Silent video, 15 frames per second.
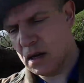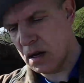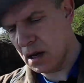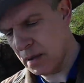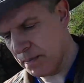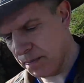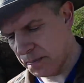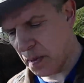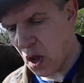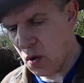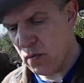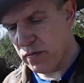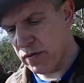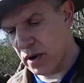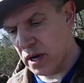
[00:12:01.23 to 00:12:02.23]

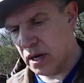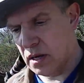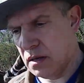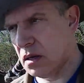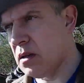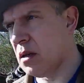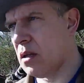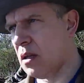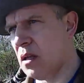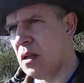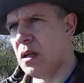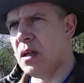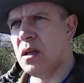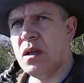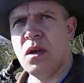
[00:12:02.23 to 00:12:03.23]
Hopefully
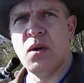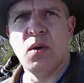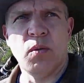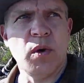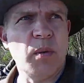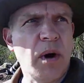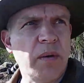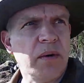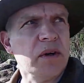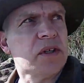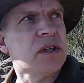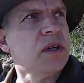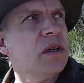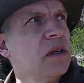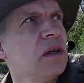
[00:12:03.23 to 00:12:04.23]
we
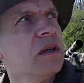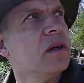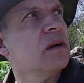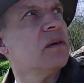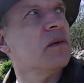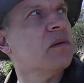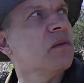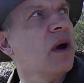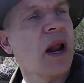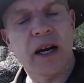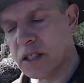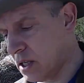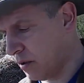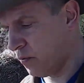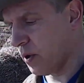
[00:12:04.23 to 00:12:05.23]
won't, well
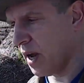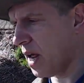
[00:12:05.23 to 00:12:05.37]
actually if